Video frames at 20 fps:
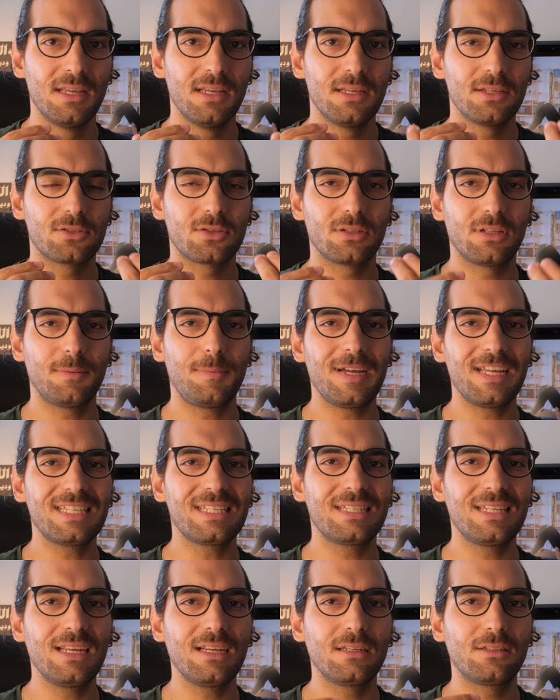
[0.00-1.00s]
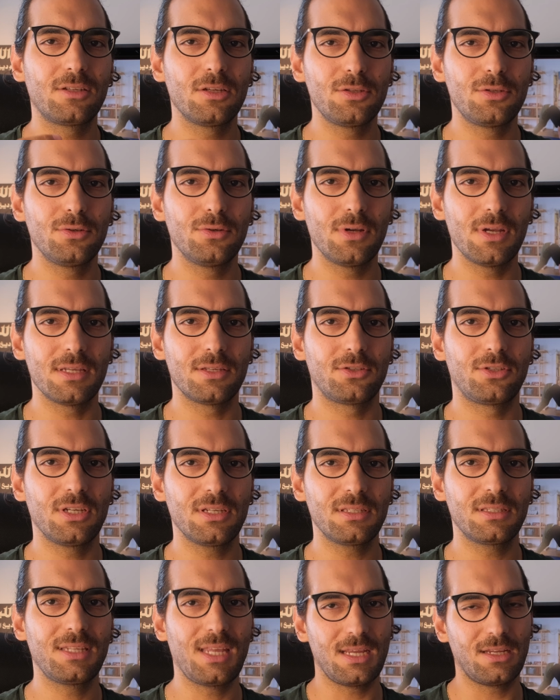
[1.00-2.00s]
So the best thing to do is
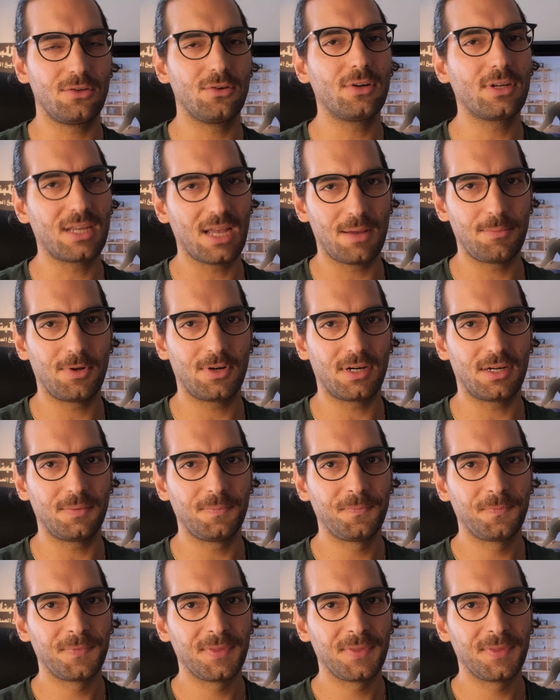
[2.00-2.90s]
just take your camera